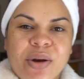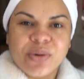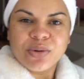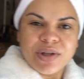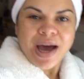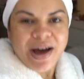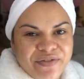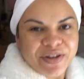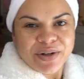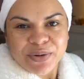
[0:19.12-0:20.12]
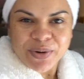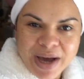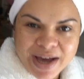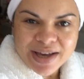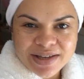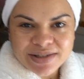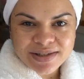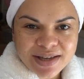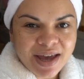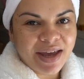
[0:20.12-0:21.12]
Good afternoon,
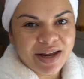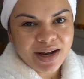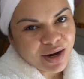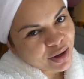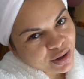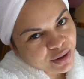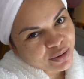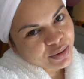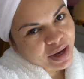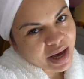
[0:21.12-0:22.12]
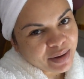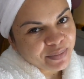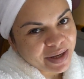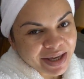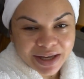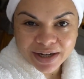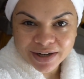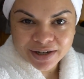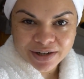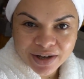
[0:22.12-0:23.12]
guys. Hello, I'm
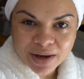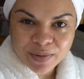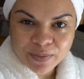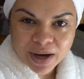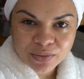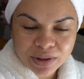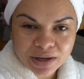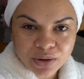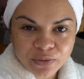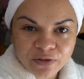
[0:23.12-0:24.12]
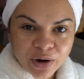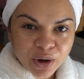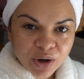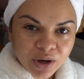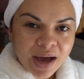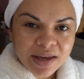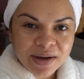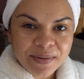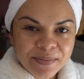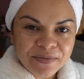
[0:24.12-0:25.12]
here coming back with a new vlog. I
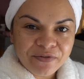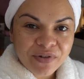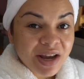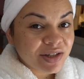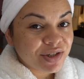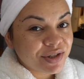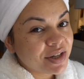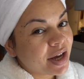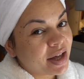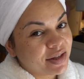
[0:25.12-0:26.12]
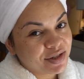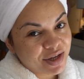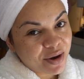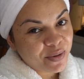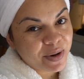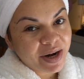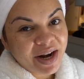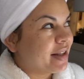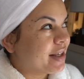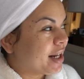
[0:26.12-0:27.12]
am fresh, had a shower,
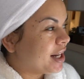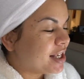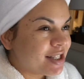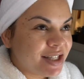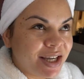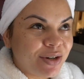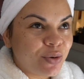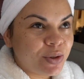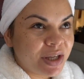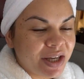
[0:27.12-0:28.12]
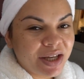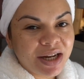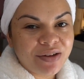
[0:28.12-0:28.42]
had cleansing routine,